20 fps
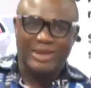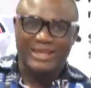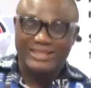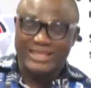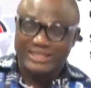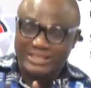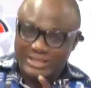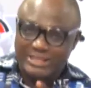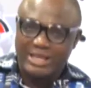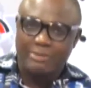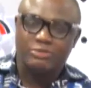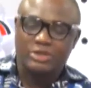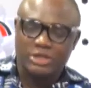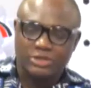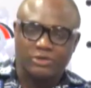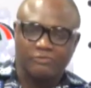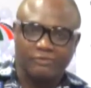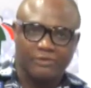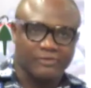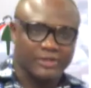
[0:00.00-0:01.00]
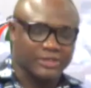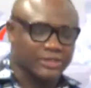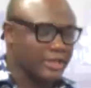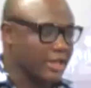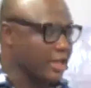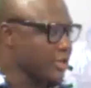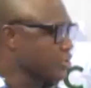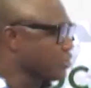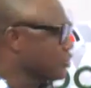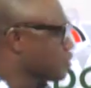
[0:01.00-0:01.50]
being the subject of
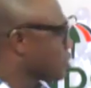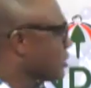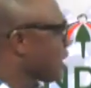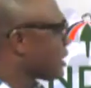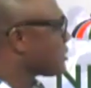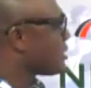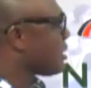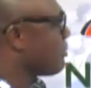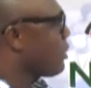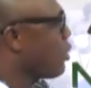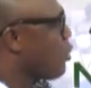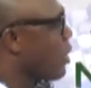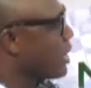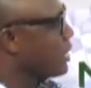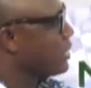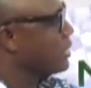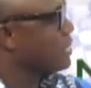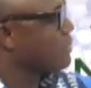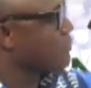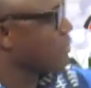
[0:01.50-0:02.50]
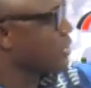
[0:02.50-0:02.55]
investigation. So that's number one, the